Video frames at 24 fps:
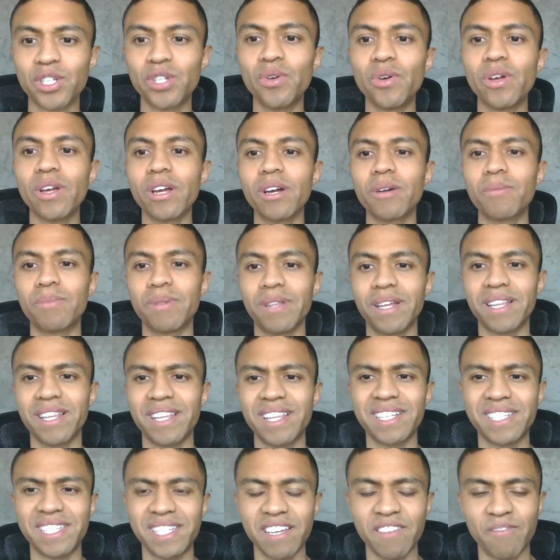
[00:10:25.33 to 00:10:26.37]
You can complain to
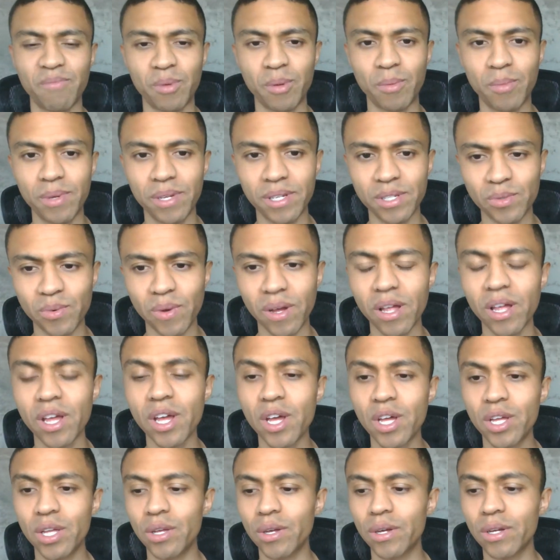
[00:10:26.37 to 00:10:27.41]
the CFPB as well.
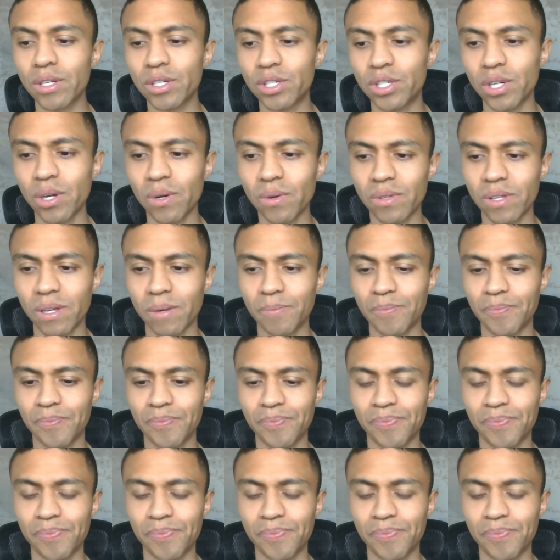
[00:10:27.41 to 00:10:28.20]
You can show them.